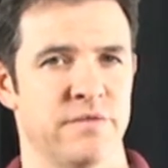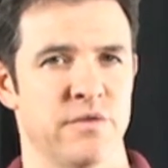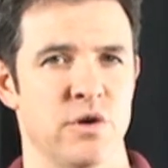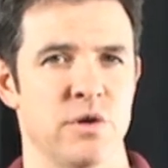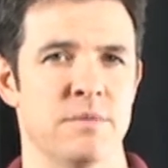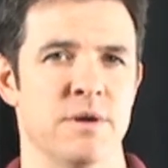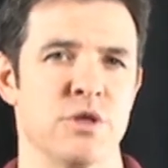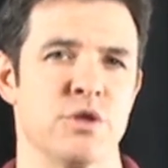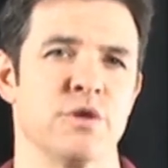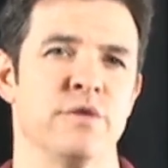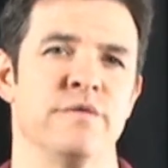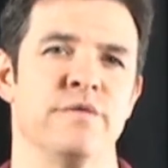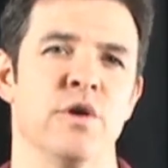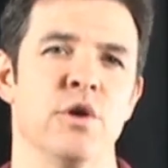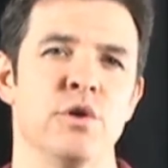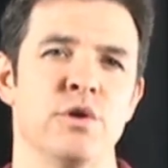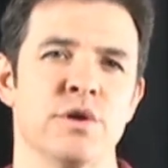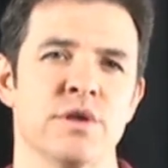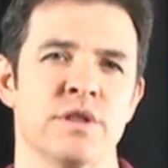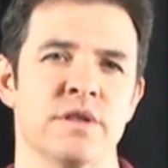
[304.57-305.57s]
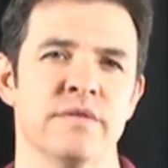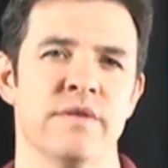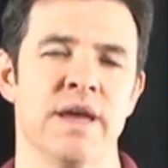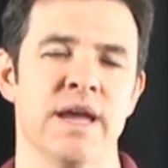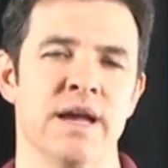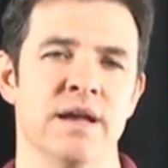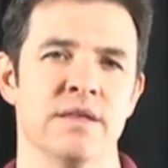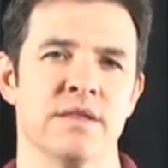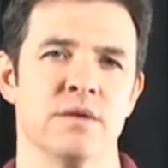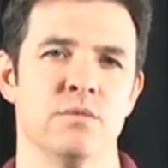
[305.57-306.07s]
It's very much a focus of
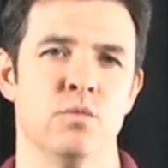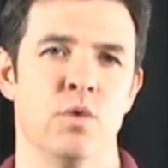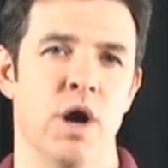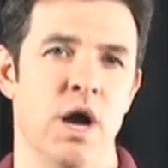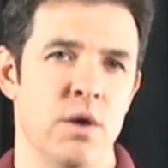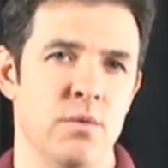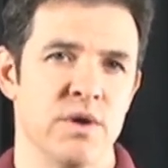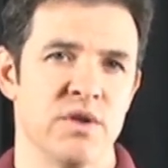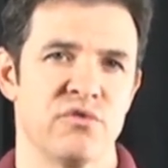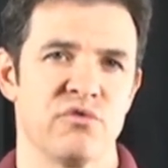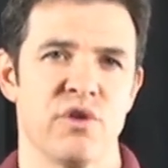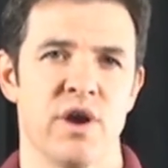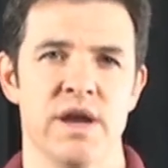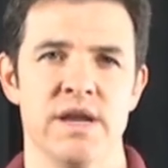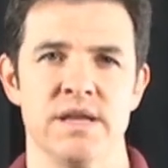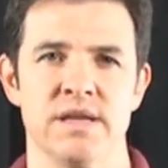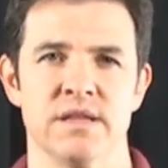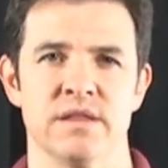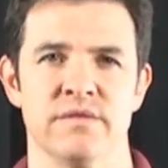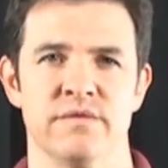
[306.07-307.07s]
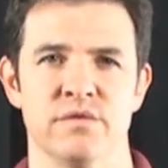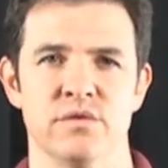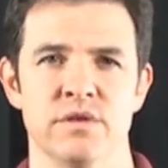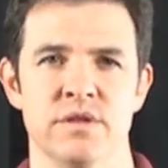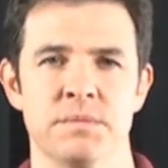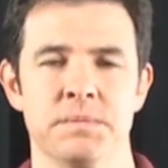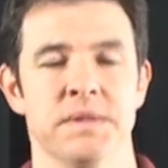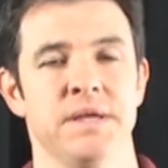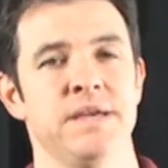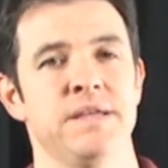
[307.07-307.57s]
ours, and why we're trading in the
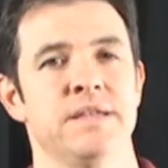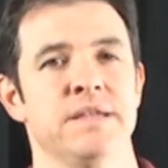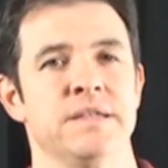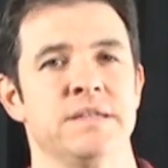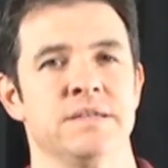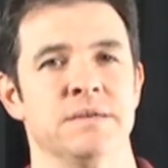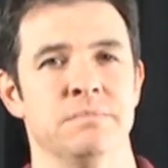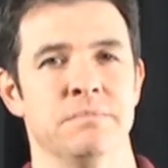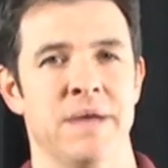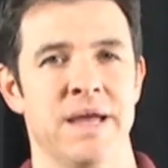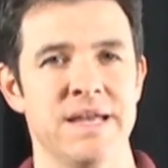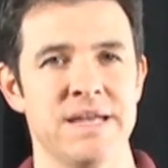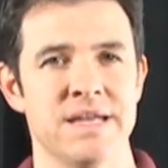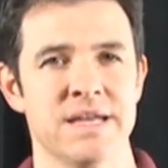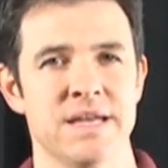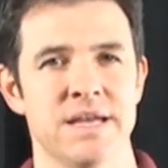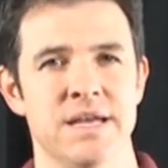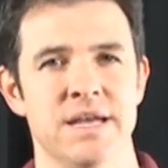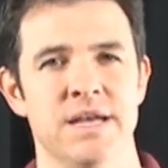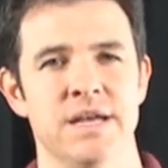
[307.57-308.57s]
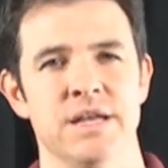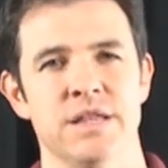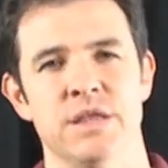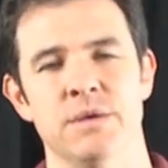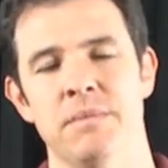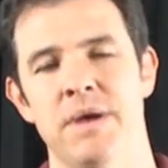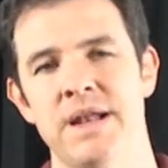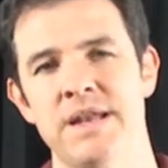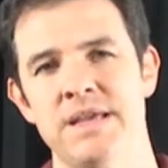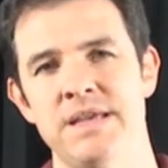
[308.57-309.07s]
first place is to make
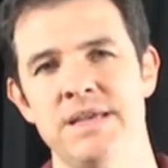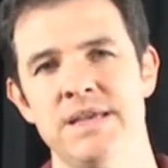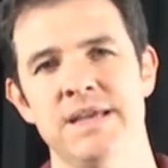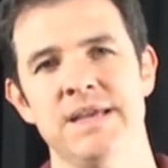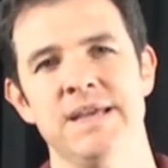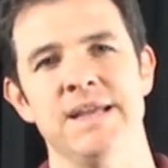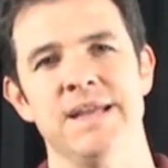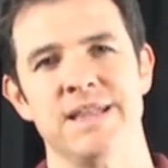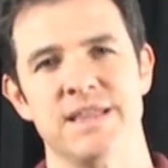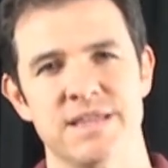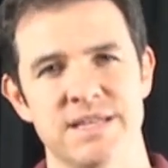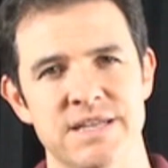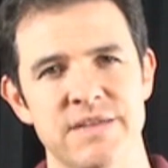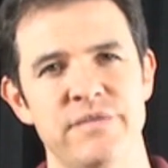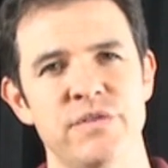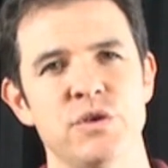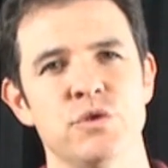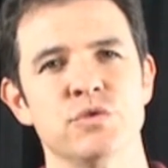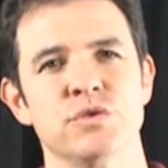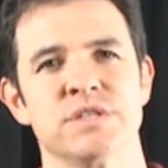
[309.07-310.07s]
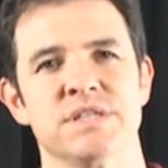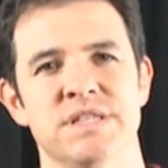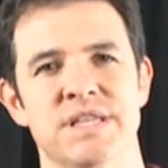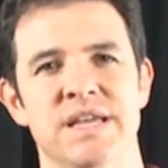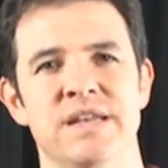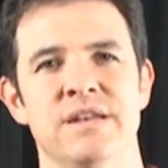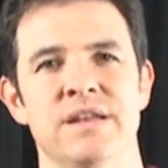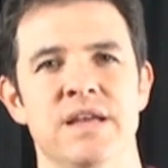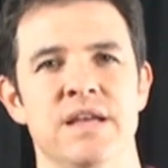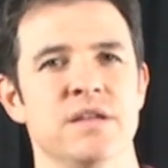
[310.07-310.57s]
the money. It's difficult to
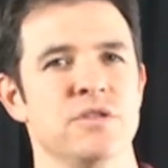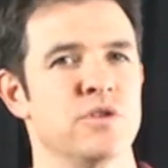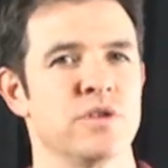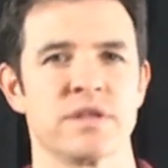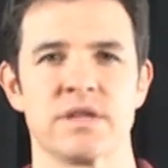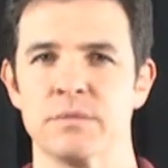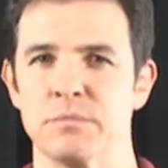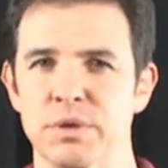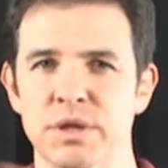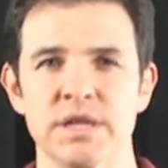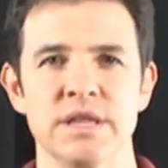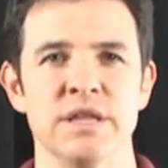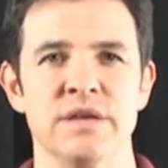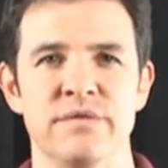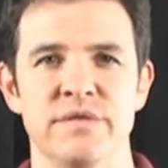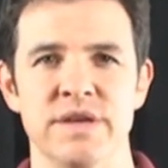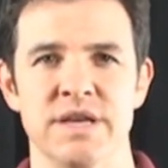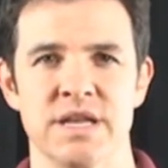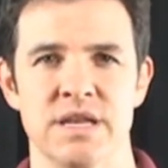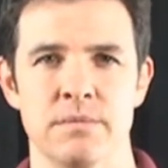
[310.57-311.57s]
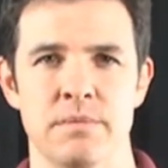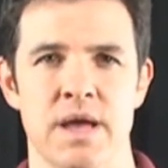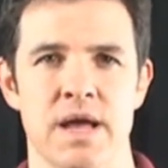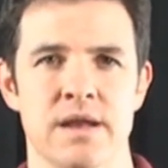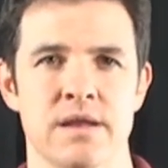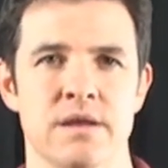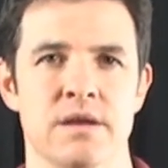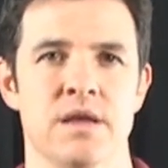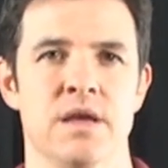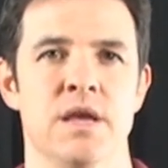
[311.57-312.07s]
then just completely forget
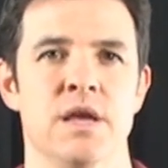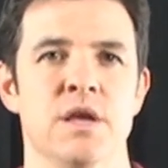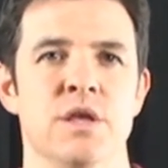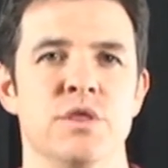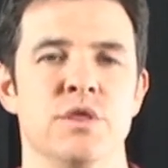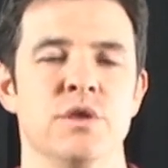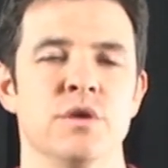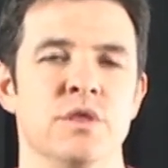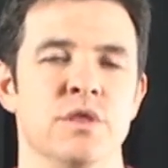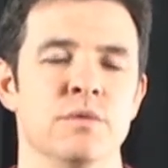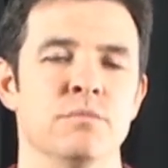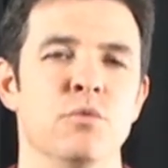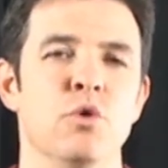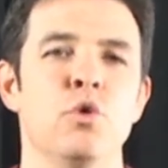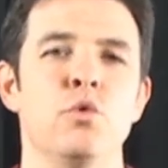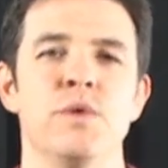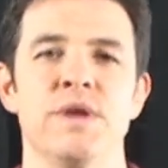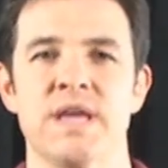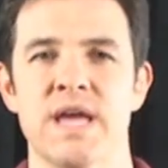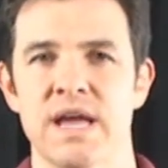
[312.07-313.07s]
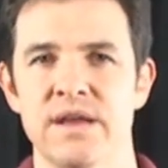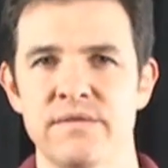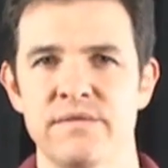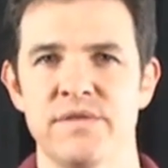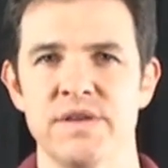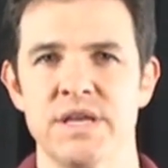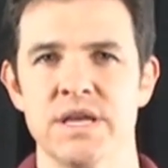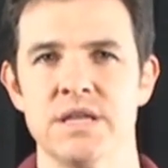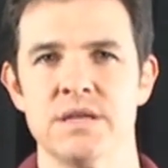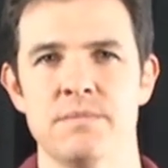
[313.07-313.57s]
about it. the more we can
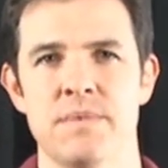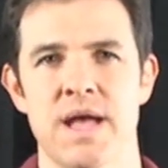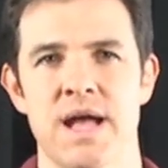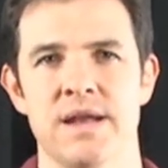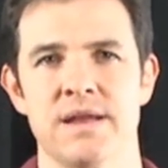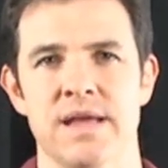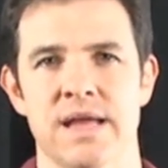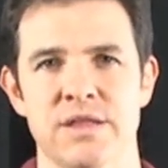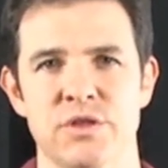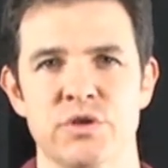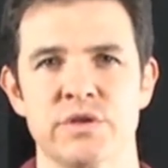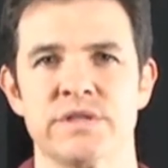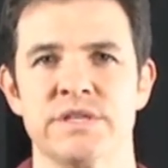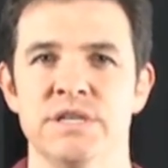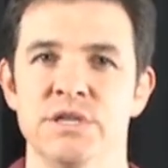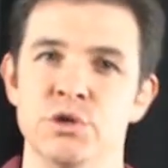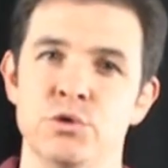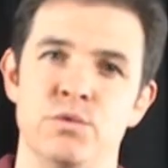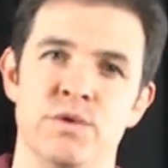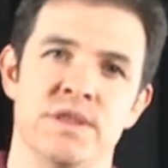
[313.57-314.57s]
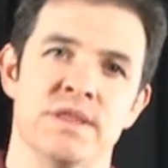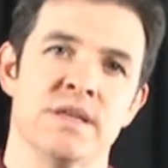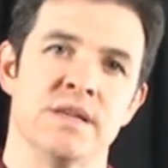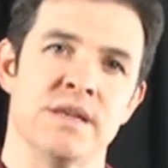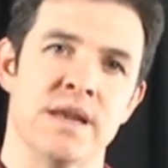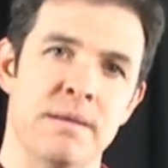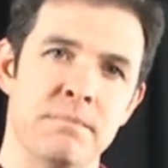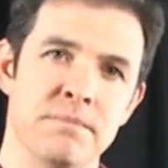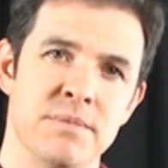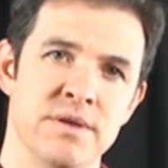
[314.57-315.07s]
forget about it and just deal with the
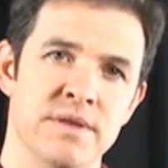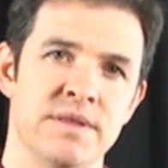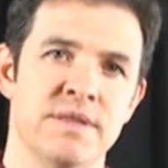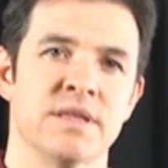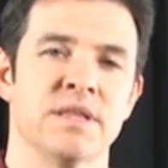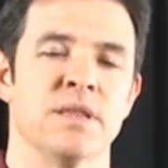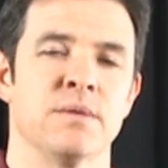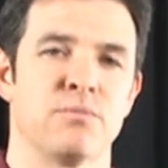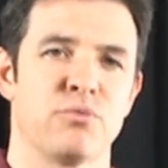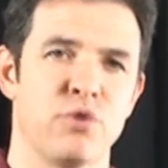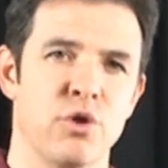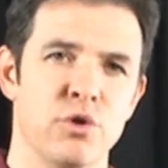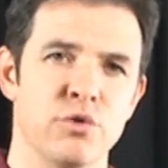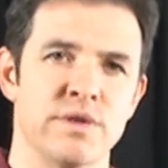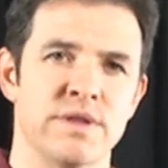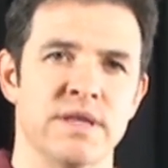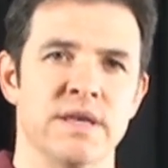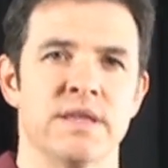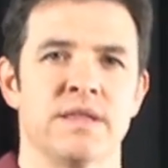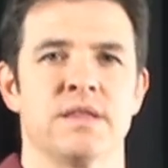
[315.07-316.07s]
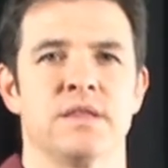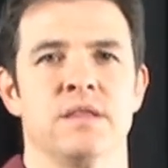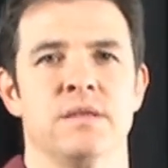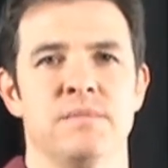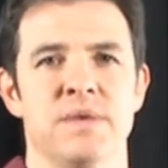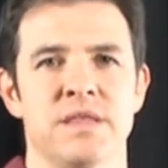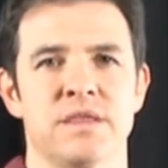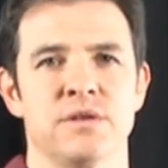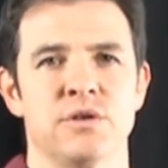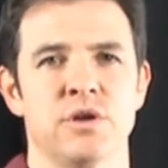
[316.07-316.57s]
numbers and the process and the
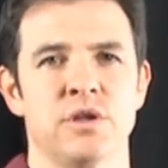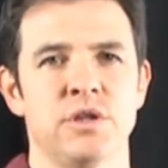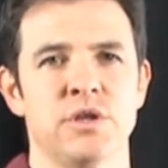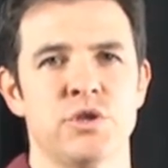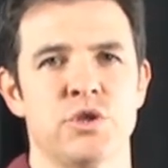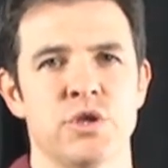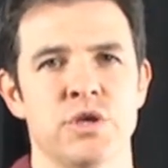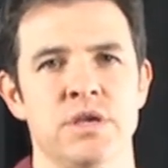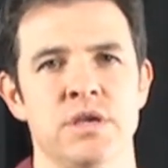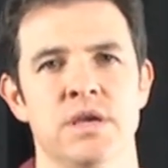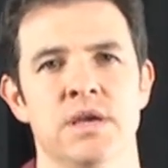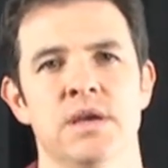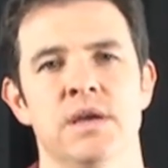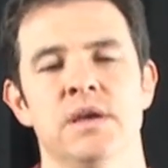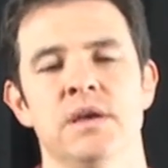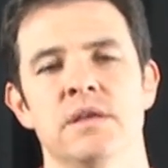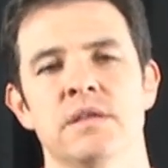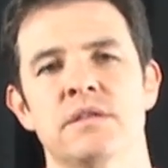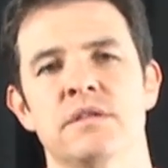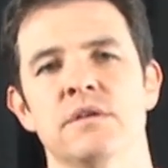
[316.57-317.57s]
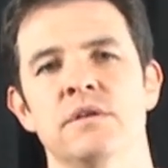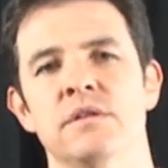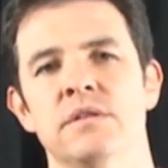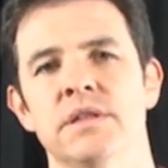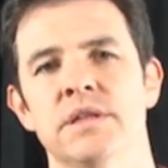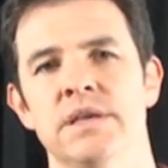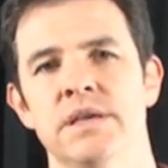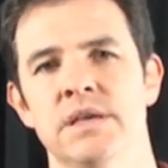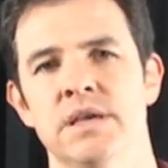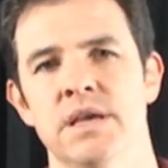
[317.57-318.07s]
methodology,
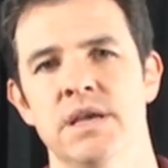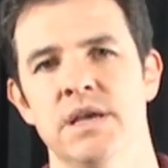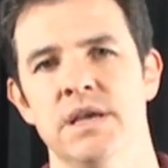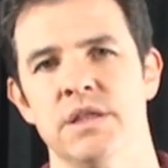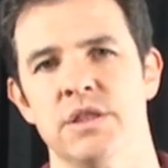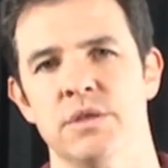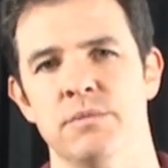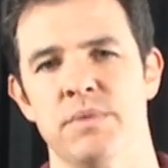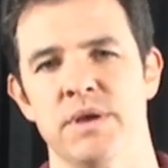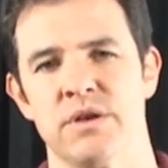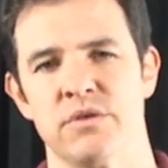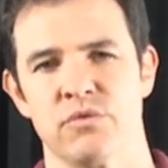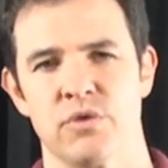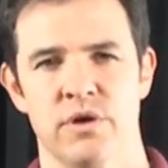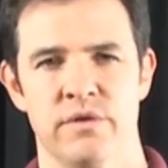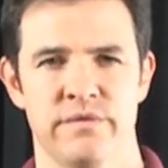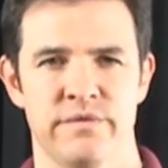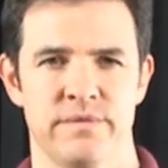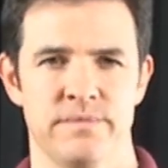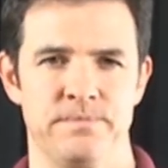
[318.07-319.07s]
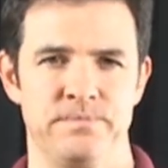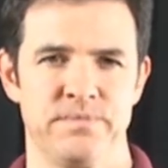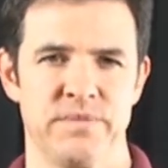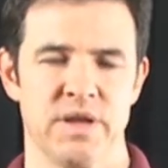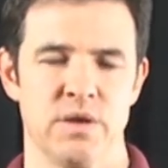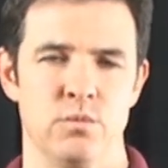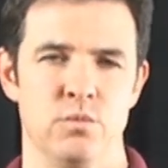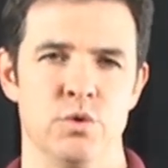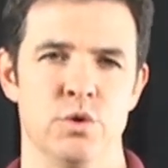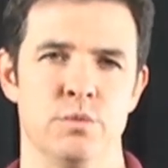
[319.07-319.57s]
certainly the better off
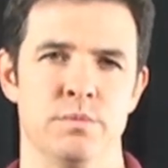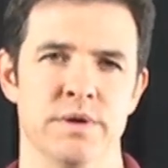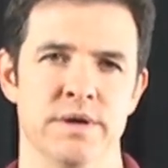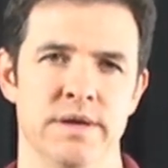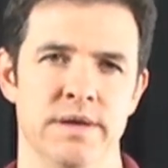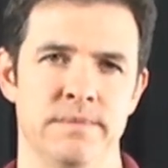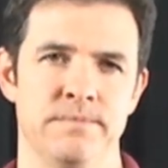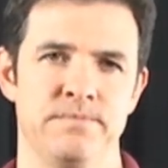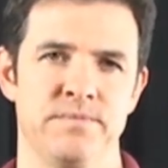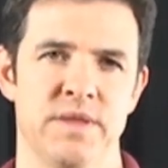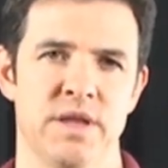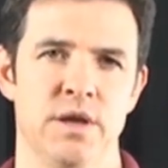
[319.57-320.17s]
we'll be.